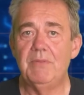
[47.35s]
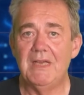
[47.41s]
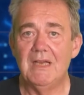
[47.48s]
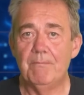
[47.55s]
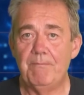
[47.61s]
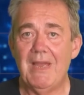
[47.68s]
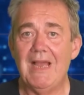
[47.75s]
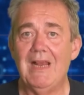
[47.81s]
being
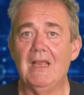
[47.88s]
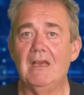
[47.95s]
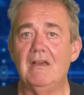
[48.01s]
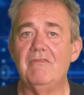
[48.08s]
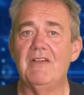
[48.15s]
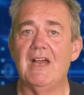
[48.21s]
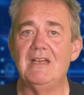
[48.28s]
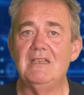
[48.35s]
a pillar
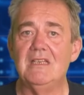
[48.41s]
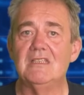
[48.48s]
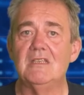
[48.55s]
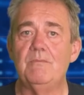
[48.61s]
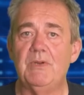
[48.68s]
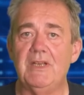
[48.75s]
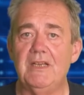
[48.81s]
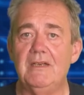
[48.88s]
of our
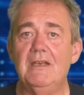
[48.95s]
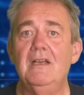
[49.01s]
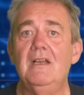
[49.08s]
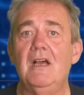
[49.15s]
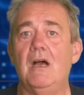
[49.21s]
discipline,